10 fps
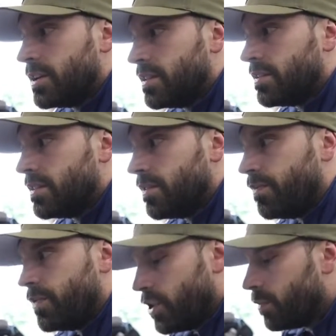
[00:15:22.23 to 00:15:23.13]
you can pitch it
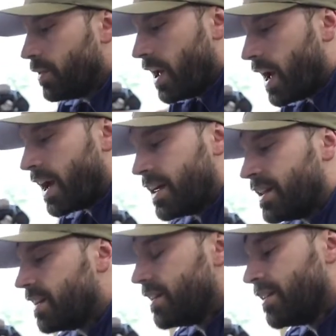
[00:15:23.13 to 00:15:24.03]
to someone. Yeah,
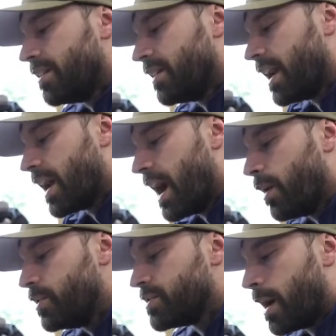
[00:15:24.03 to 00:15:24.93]
can, it, whatever. Like
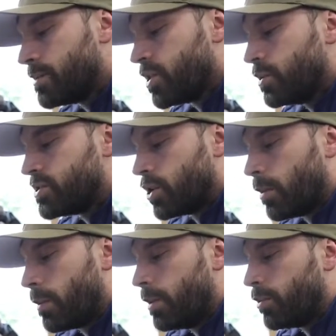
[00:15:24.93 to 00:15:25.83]
I always, I was always
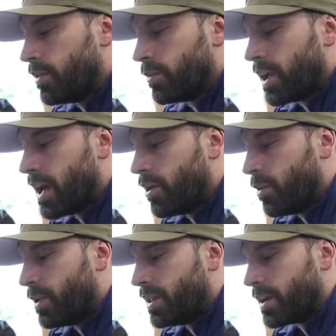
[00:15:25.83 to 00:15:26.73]
told by people, even when I had
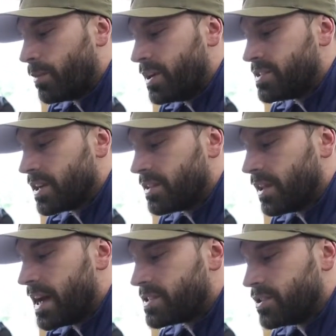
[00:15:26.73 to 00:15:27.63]
no money, like money's like
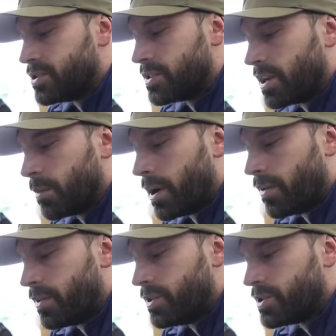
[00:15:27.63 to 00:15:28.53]
the last thing you should think
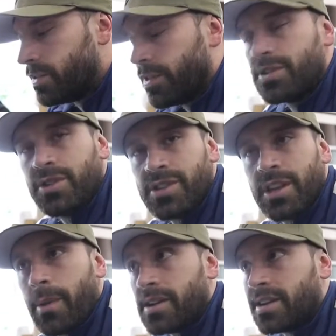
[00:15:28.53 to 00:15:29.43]
about. Should, the first thing you should
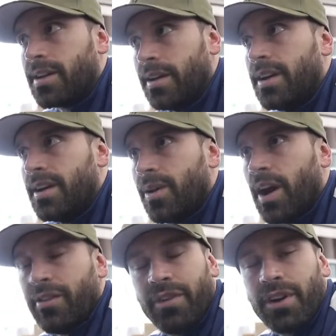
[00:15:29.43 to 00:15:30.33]
think about is like,
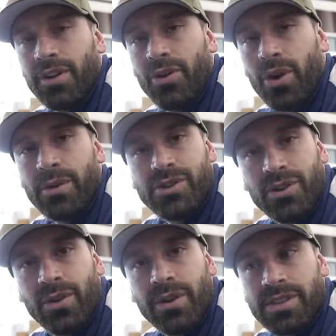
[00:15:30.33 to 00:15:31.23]
how the fuck are you doing what
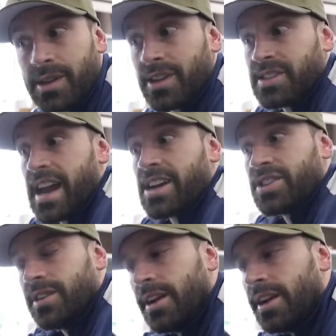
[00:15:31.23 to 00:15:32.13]
you're doing? Does, yeah. it, does it
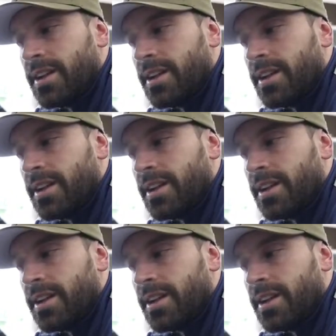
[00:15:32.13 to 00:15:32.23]
actually